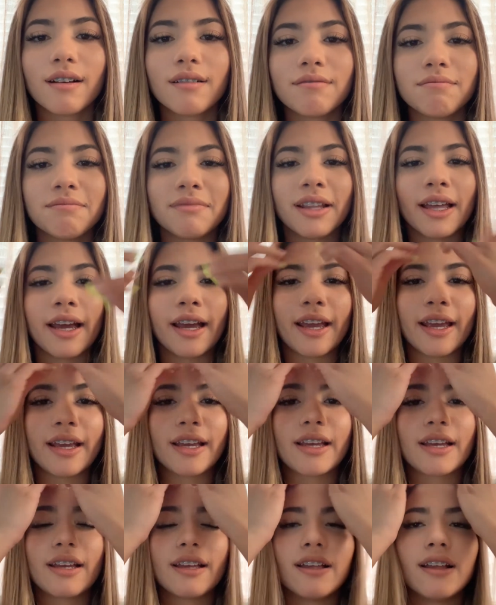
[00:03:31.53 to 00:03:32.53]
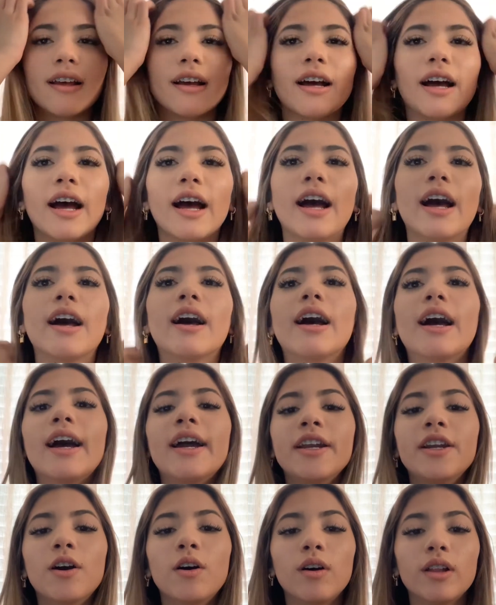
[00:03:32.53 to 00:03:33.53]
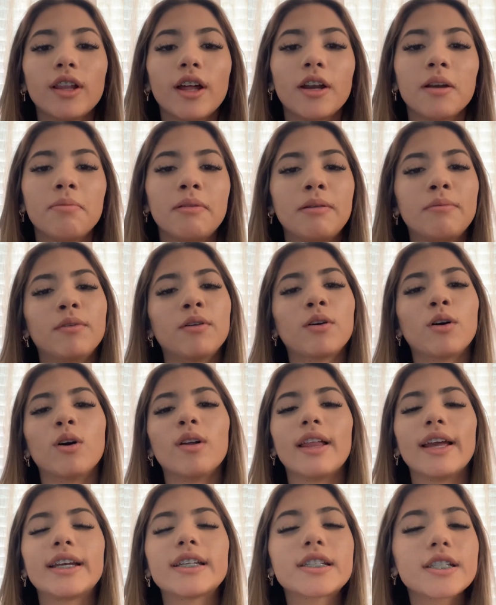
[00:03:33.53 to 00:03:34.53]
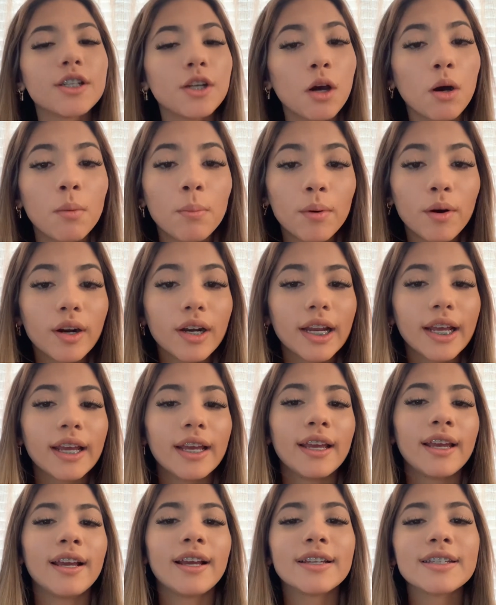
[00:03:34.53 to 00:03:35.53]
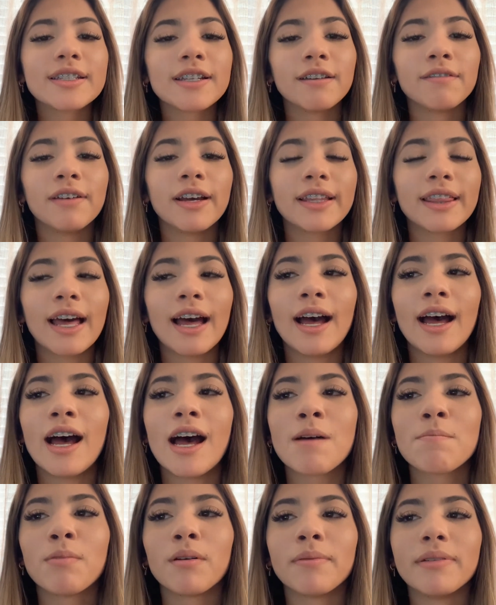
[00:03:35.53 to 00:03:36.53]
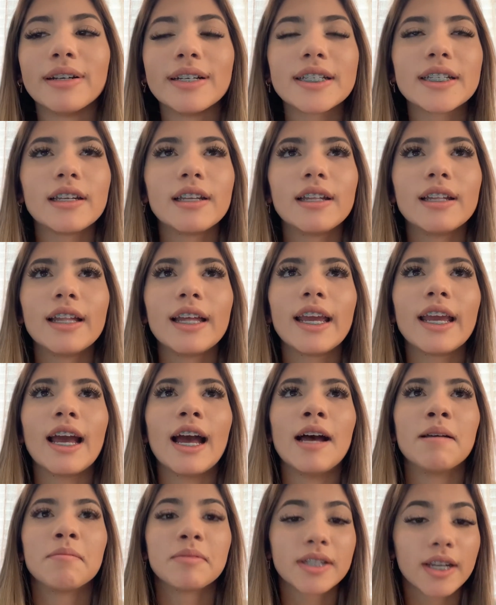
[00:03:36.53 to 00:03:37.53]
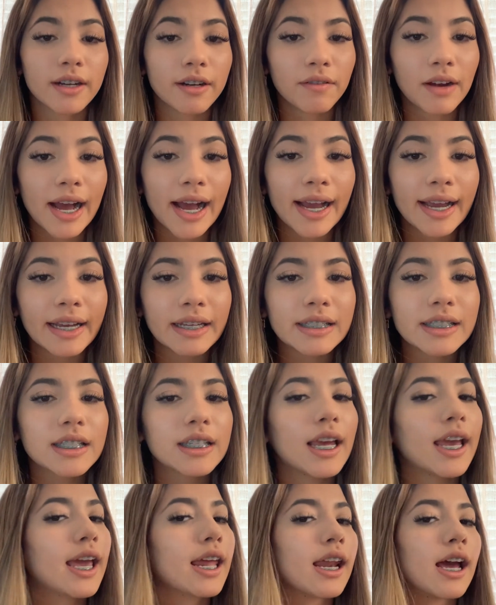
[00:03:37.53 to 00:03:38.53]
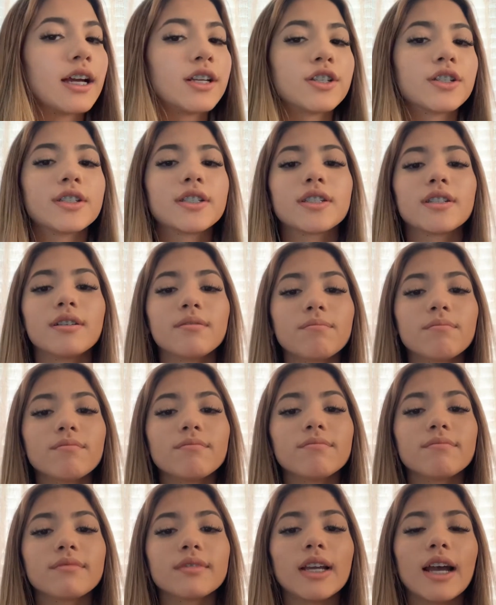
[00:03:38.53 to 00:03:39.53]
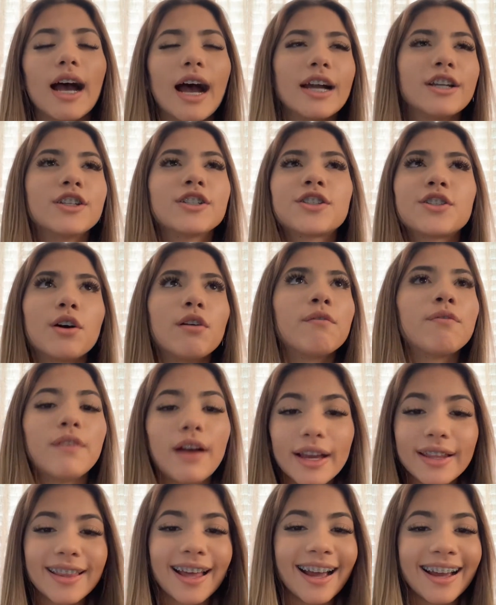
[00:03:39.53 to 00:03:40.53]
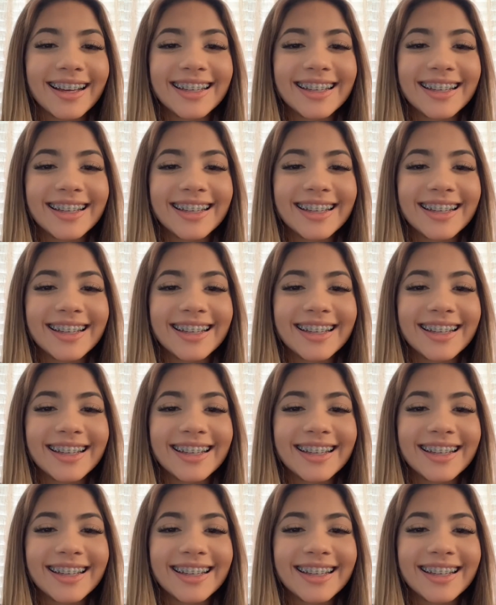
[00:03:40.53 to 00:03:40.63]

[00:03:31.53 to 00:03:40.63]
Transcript: I know a lot of people go snowboarding and stuff like that, but personally I'm scared of heights, and I just don't find that